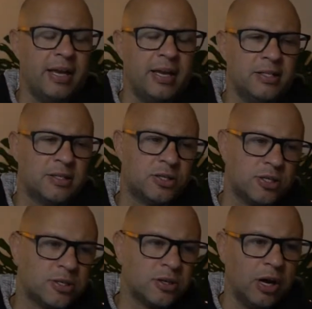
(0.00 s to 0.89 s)
It's
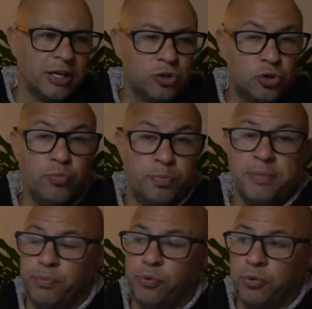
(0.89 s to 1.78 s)
just like two
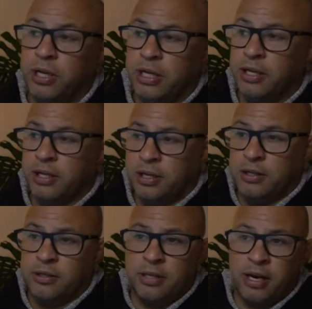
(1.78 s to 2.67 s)
people
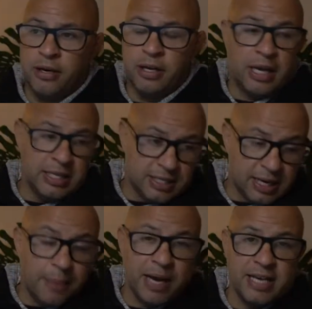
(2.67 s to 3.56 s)
that, in
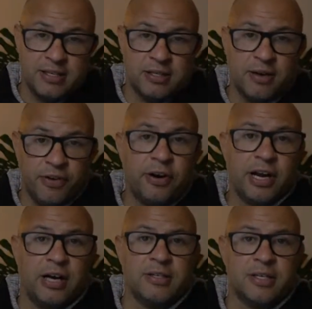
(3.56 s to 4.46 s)
some cases, are very
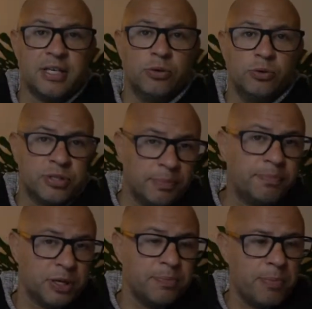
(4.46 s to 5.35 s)
unskilled. Some
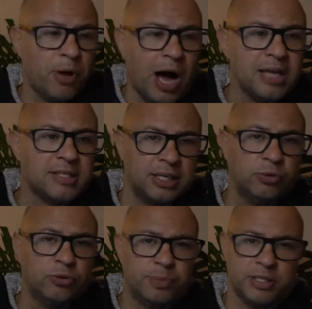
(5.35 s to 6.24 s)
people are skilled,
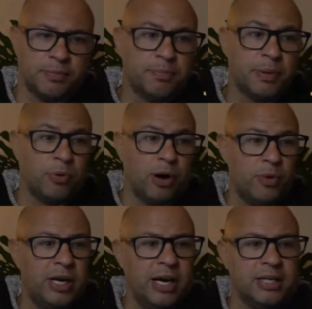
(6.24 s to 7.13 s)
but some people are
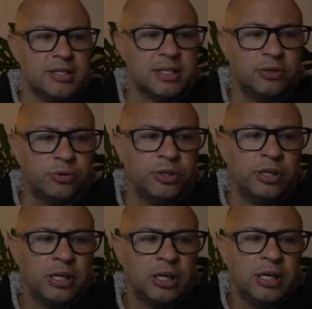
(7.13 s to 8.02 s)
really unskilled,
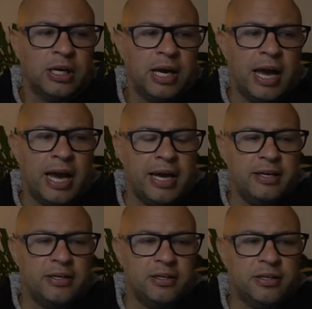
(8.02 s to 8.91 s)

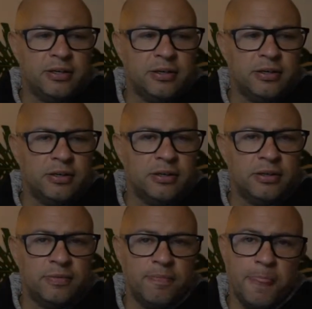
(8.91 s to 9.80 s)
and
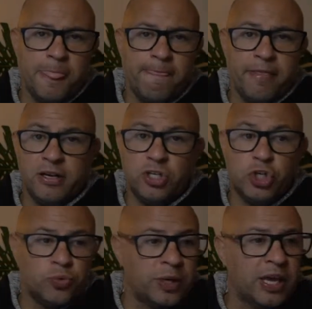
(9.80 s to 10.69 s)
they're just
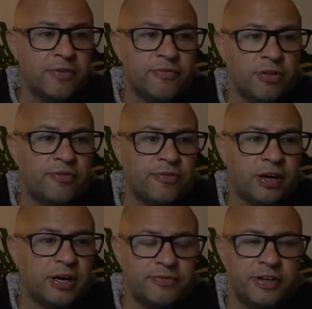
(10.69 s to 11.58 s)
swinging for the
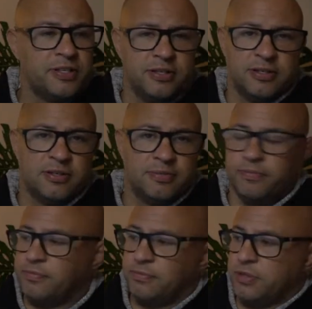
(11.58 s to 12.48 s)
fucking fences.
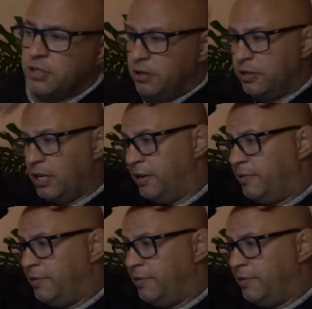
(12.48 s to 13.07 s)
So yeah.